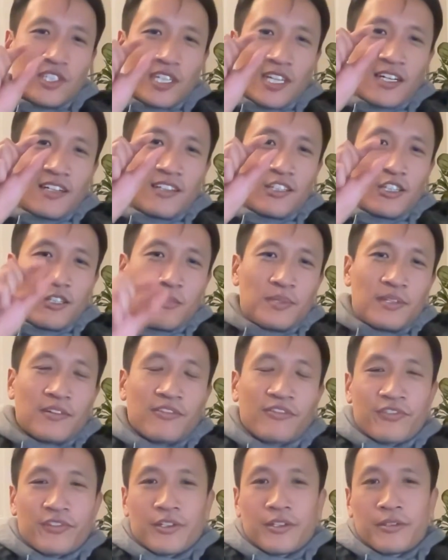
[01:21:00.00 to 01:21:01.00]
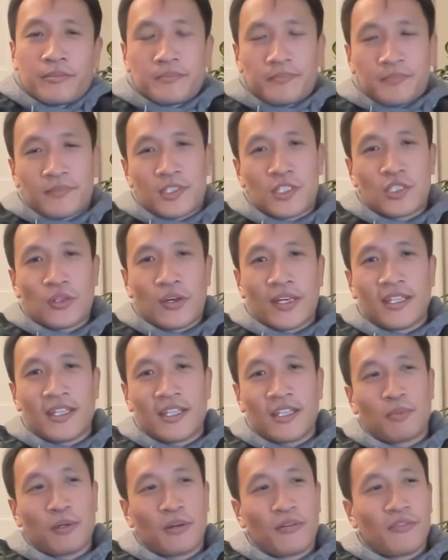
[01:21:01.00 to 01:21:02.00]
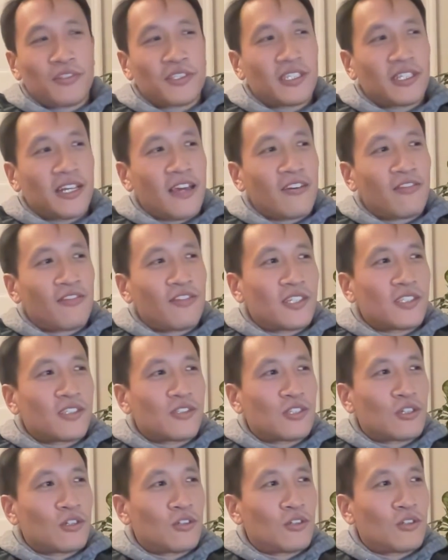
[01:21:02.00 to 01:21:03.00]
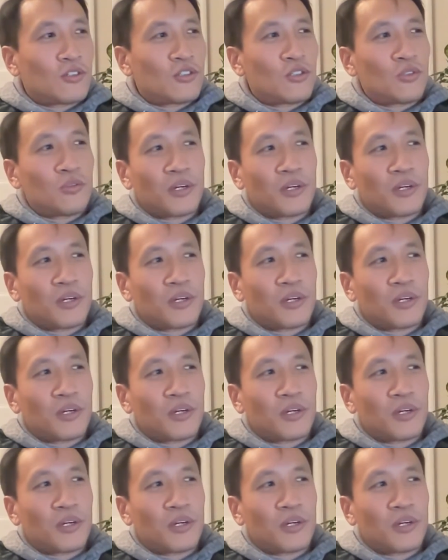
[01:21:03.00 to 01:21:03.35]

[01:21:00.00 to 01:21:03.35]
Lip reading: a little bit of fruit. So I think the purpose of this life is to grow